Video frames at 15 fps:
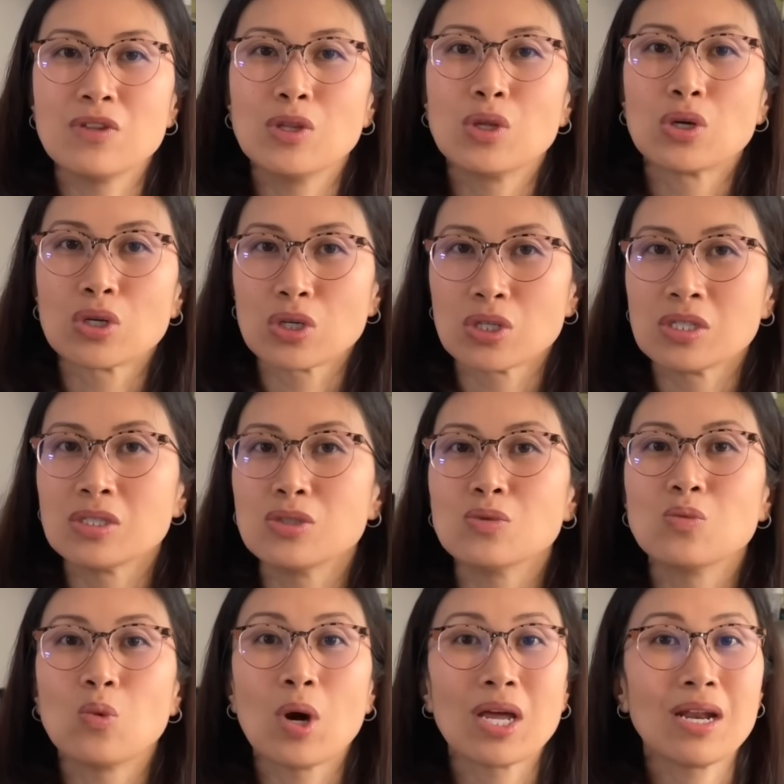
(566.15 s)
learned
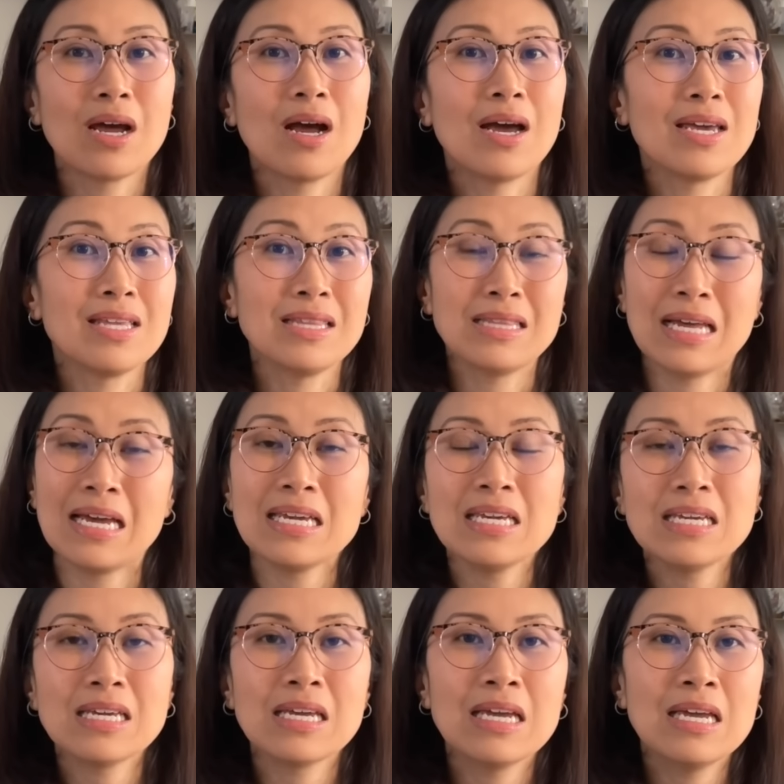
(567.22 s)
what I
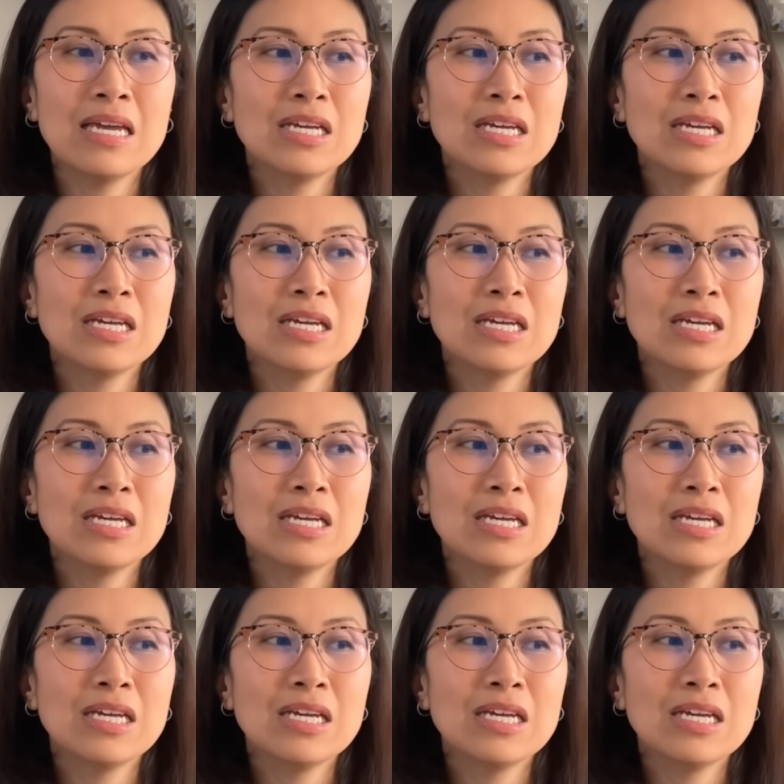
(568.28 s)
like.